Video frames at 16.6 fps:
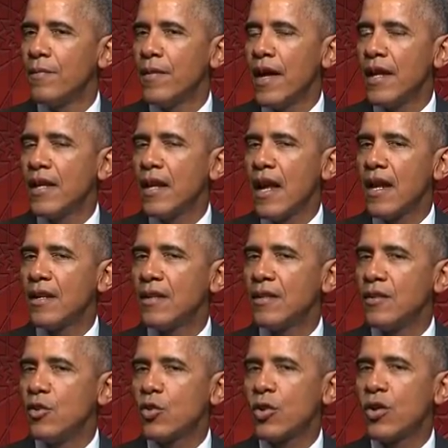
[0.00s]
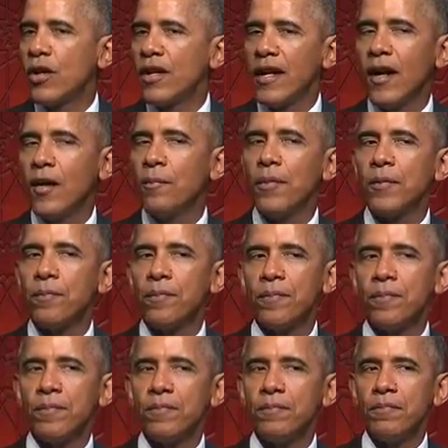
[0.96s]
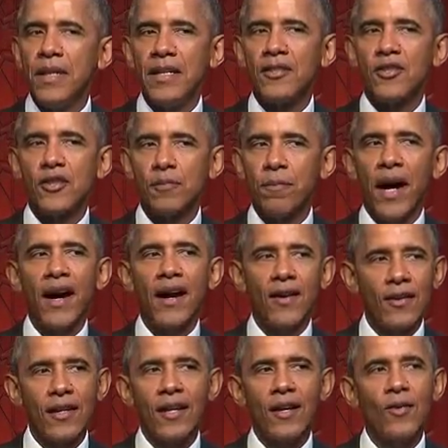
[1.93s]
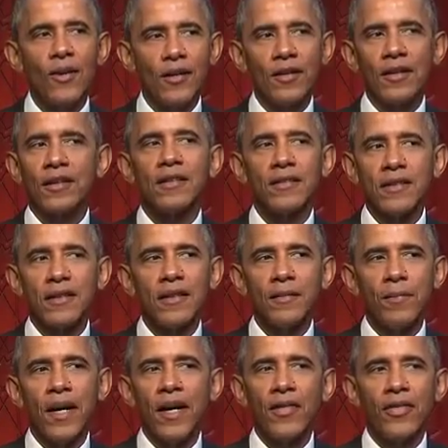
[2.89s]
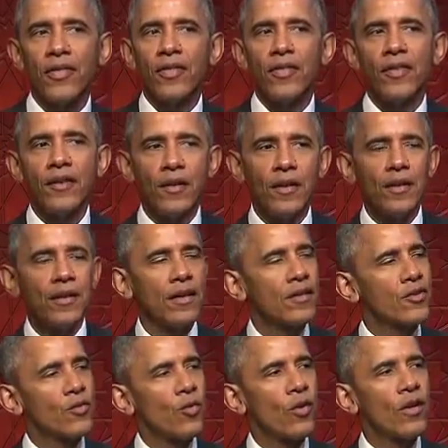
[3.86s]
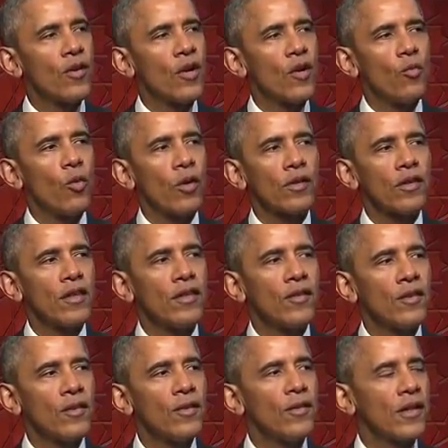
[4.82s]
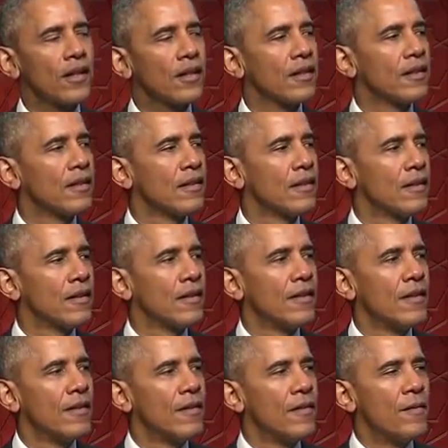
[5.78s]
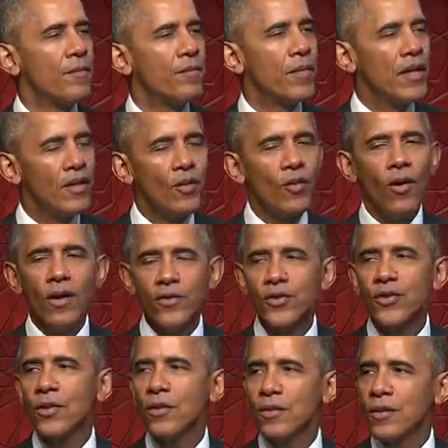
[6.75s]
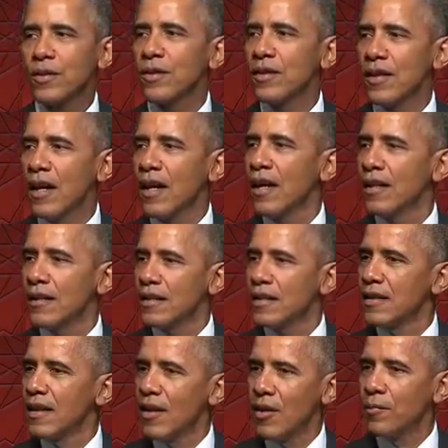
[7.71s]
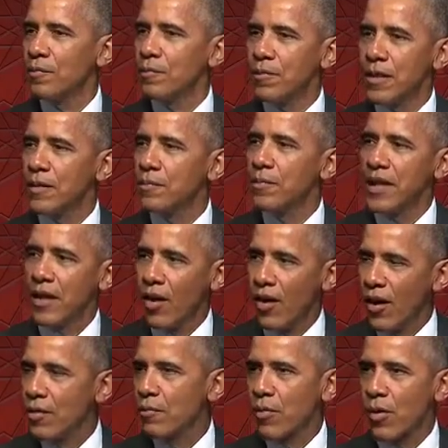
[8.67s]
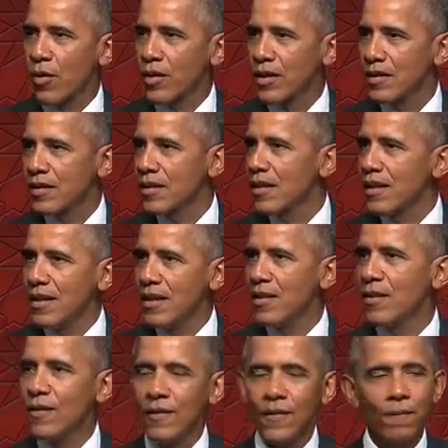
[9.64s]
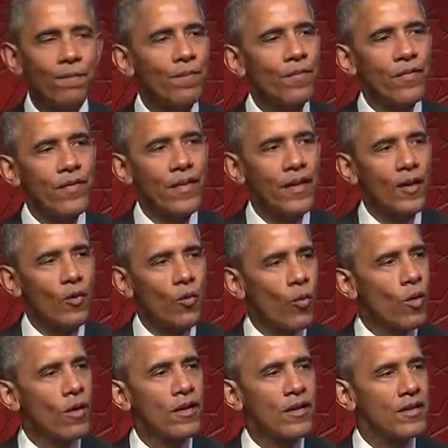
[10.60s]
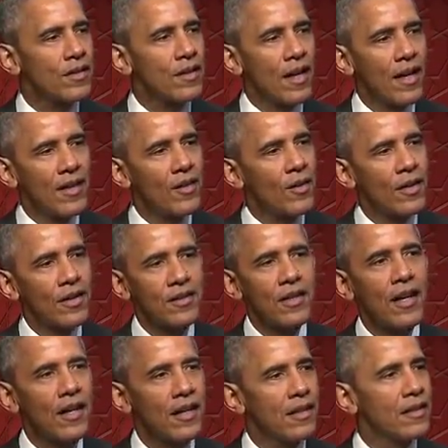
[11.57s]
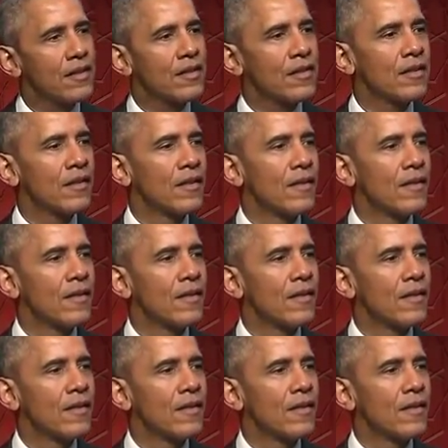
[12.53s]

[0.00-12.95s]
And you couldn't help but be inspired hearing about the extraordinary work that they're doing. But you also could not help but be heartbroken to hear their worries and their anxieties.